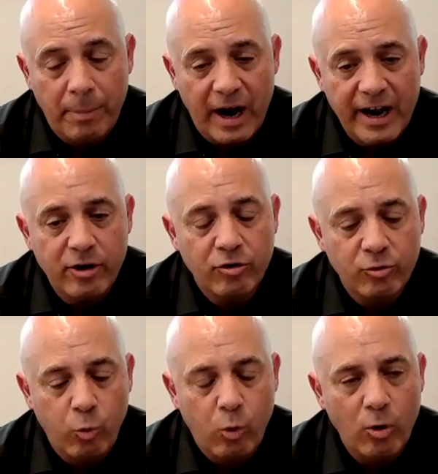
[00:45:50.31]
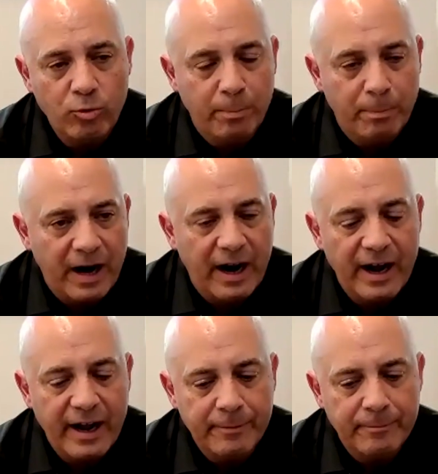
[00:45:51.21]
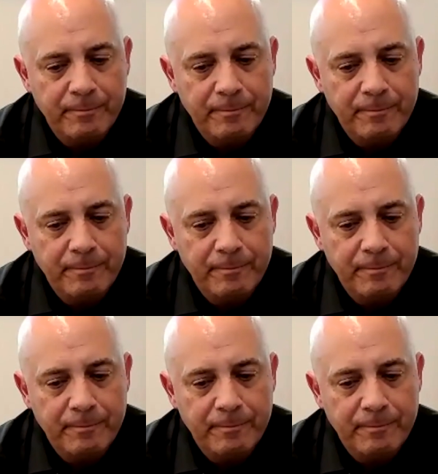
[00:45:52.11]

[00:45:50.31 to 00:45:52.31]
buyers won't buy.